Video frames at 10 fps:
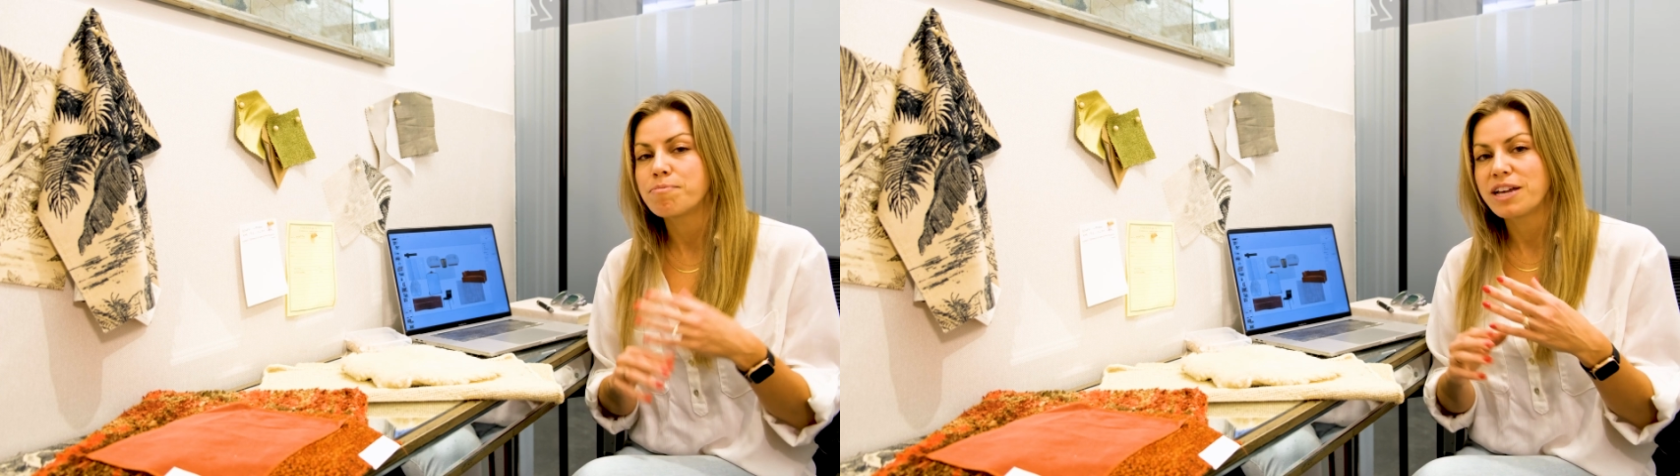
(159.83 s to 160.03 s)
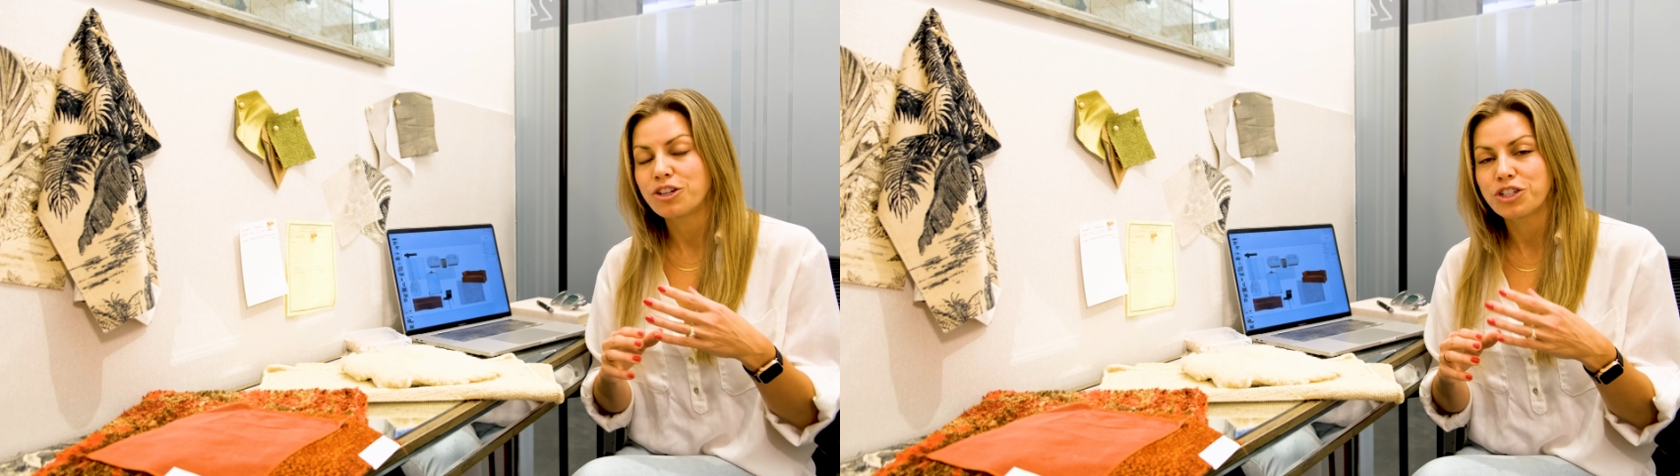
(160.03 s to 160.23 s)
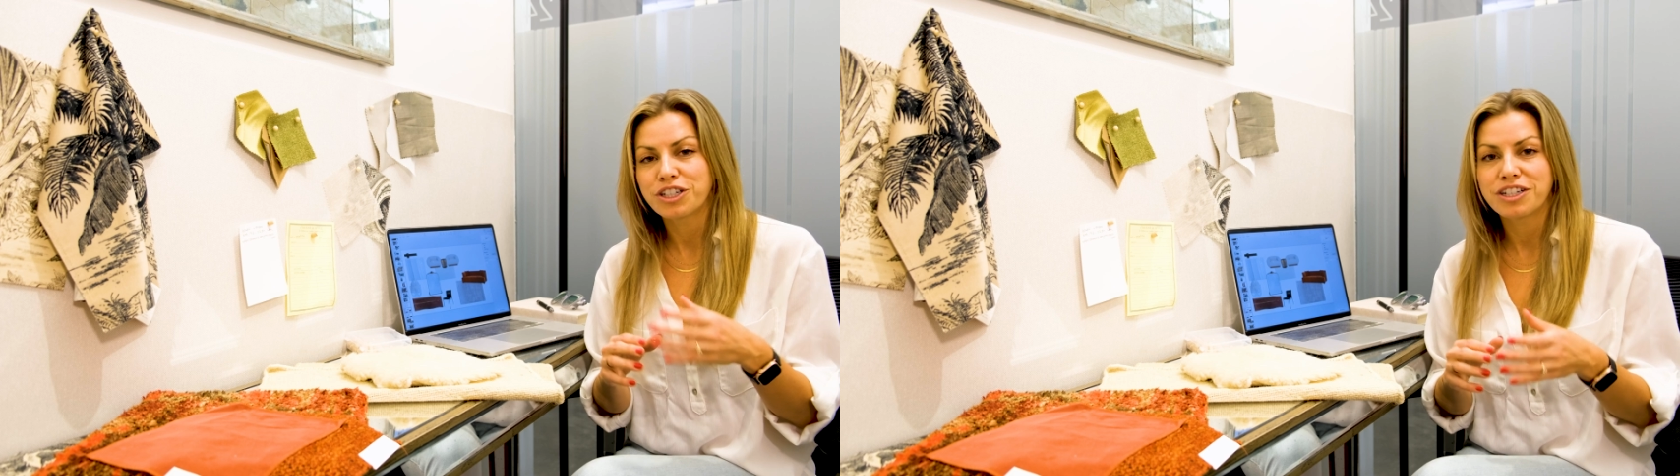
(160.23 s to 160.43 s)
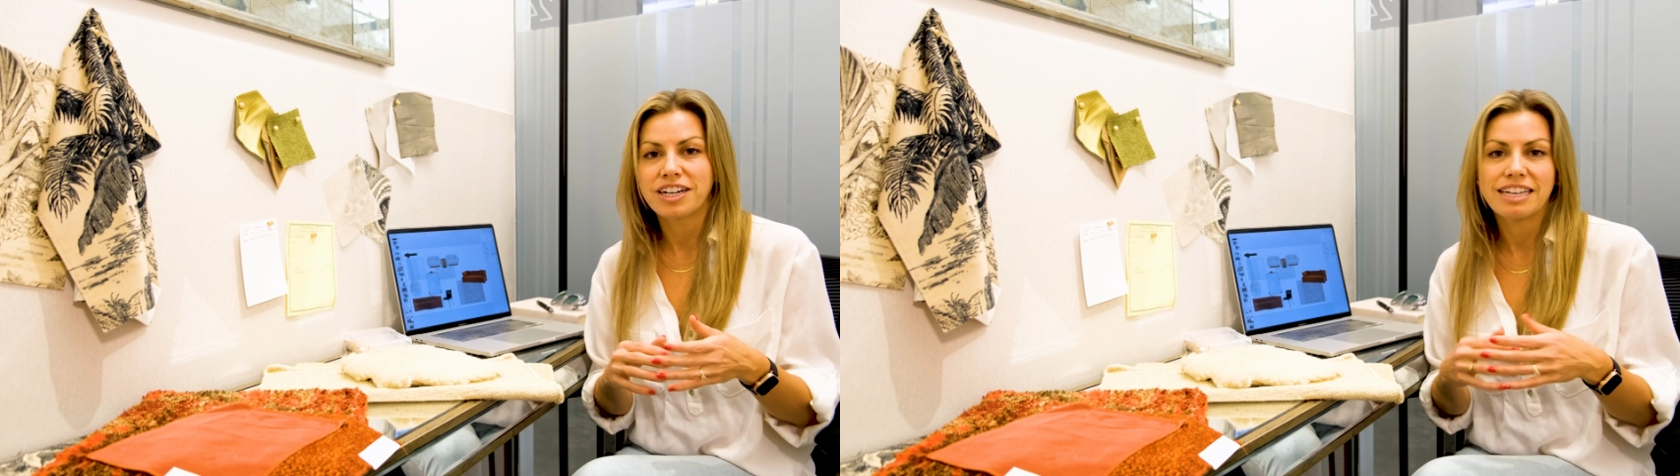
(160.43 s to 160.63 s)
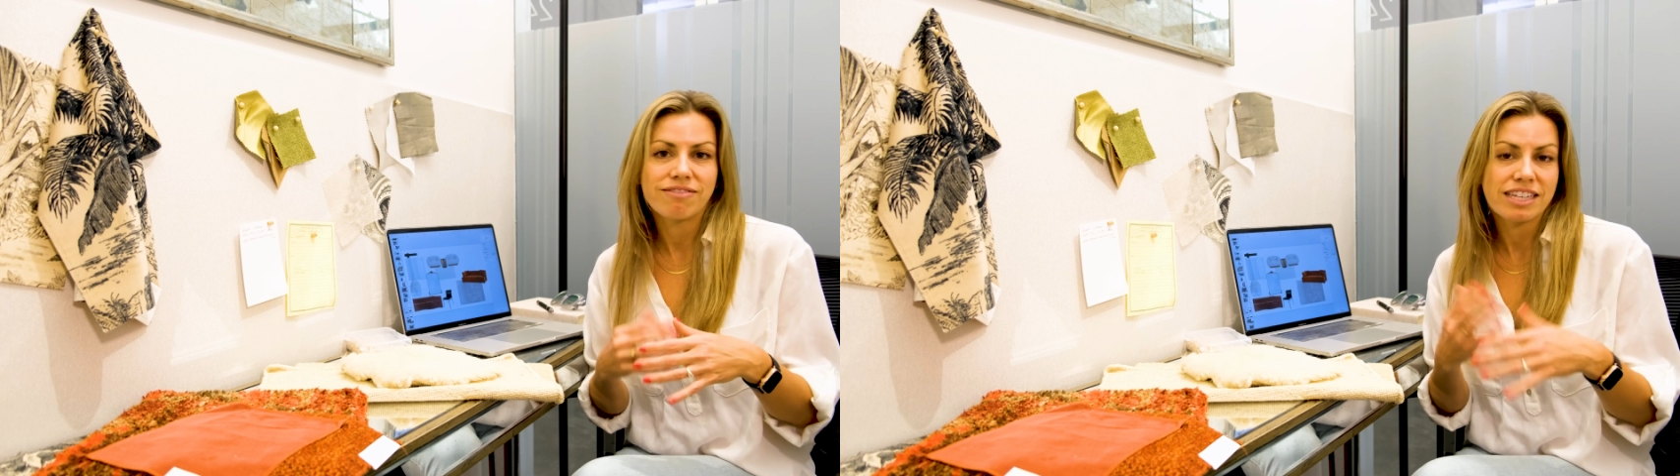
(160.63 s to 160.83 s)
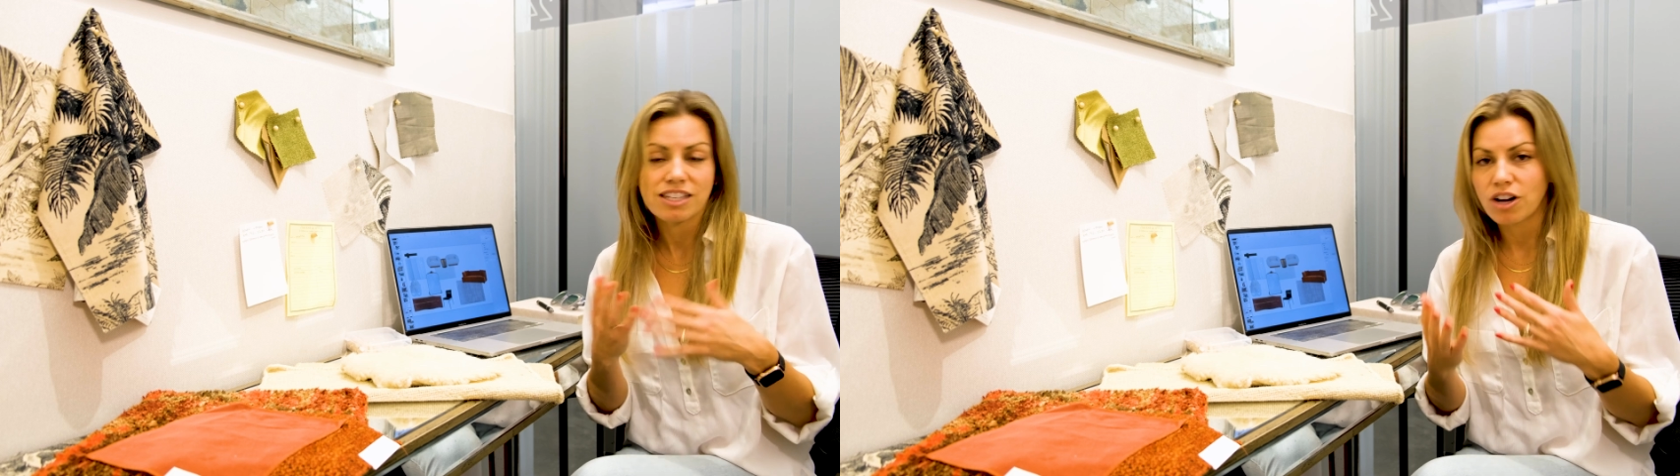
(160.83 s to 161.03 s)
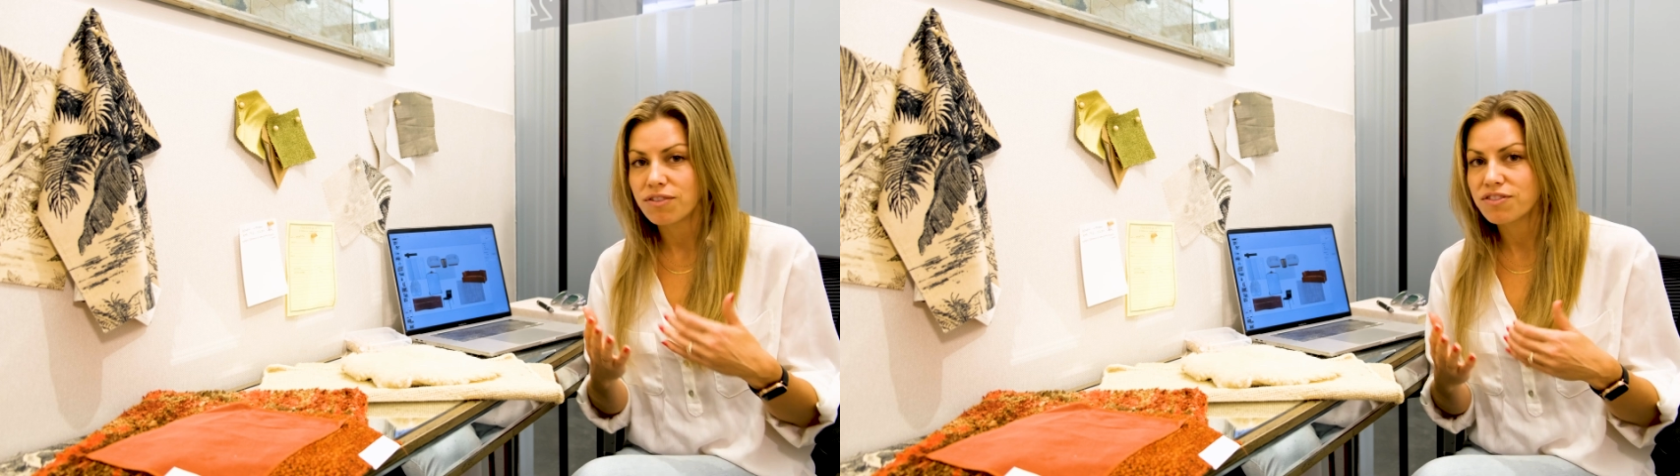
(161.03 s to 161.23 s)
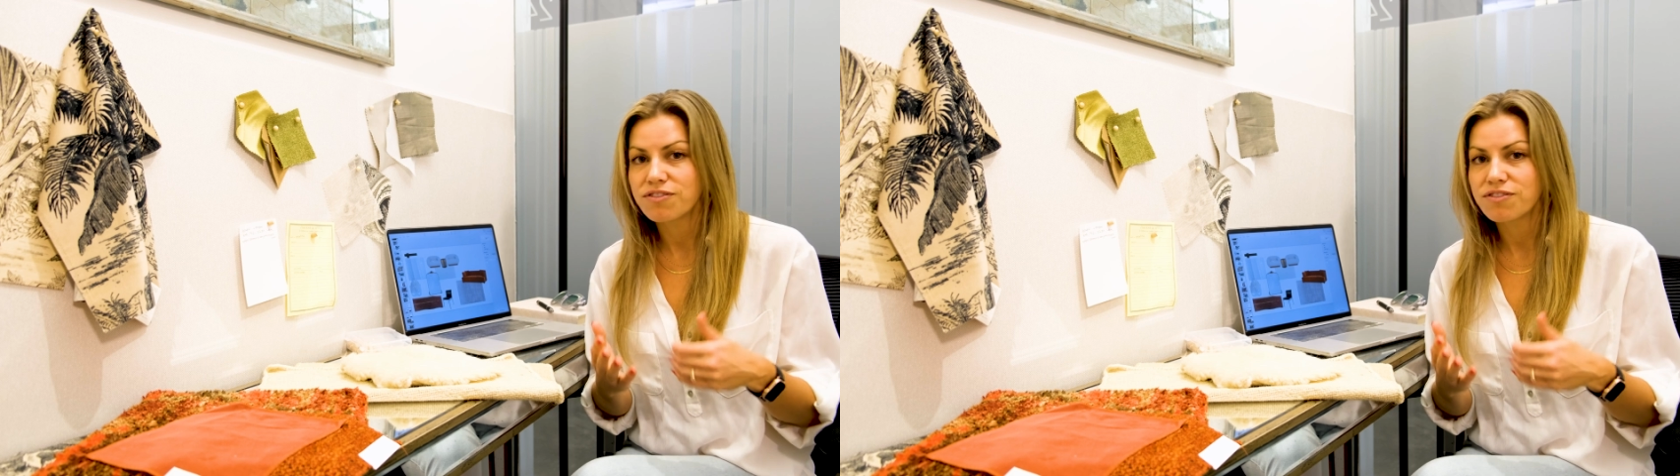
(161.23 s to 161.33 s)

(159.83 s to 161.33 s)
picture of a soft,